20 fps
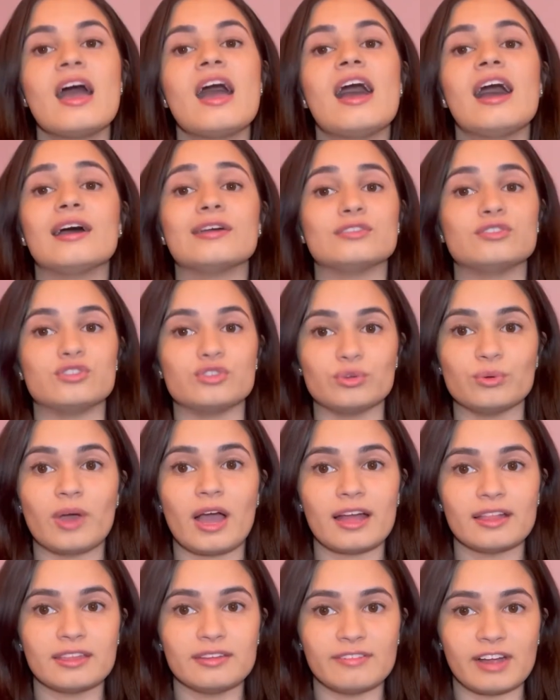I do
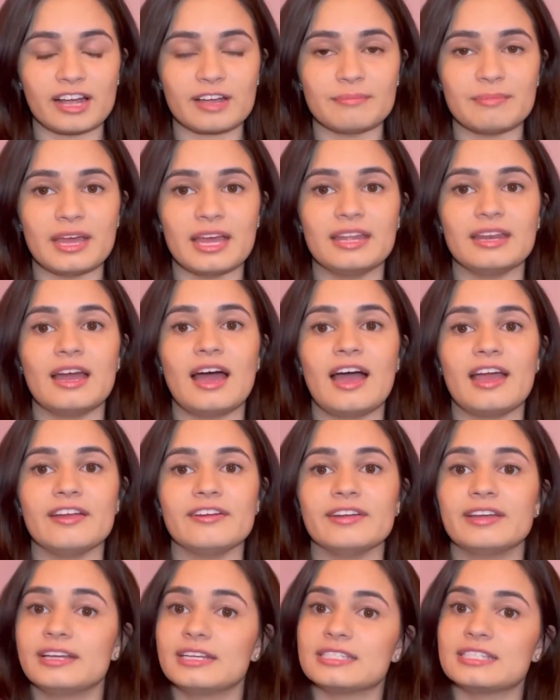highly recommend
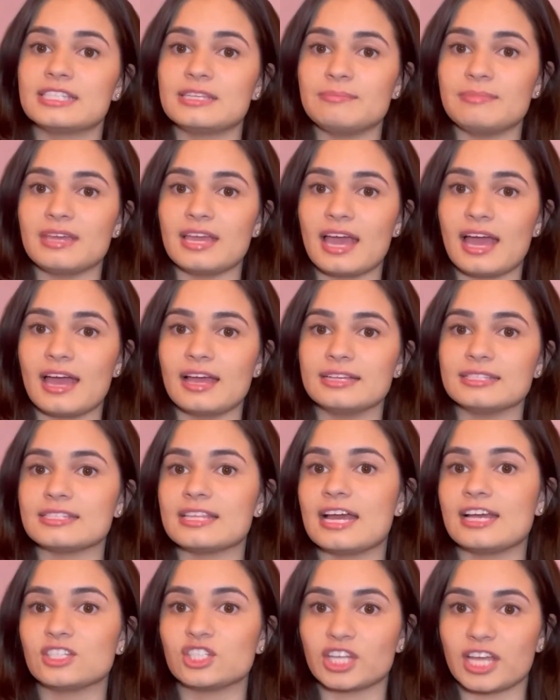hiring a
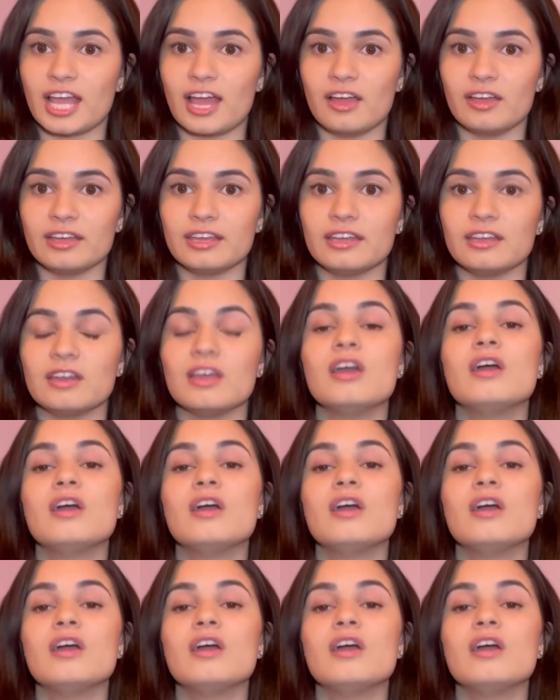CPA/accountant